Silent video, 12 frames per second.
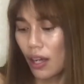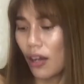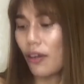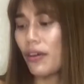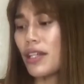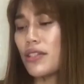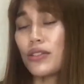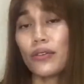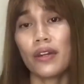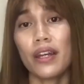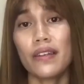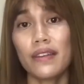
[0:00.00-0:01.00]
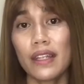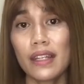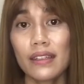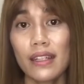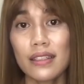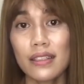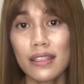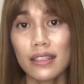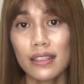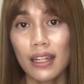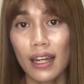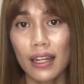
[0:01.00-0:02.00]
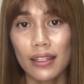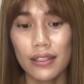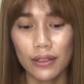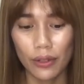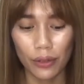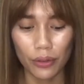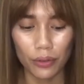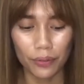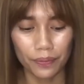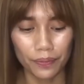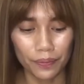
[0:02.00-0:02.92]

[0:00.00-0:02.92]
Alright, so I think that's it, guys. So,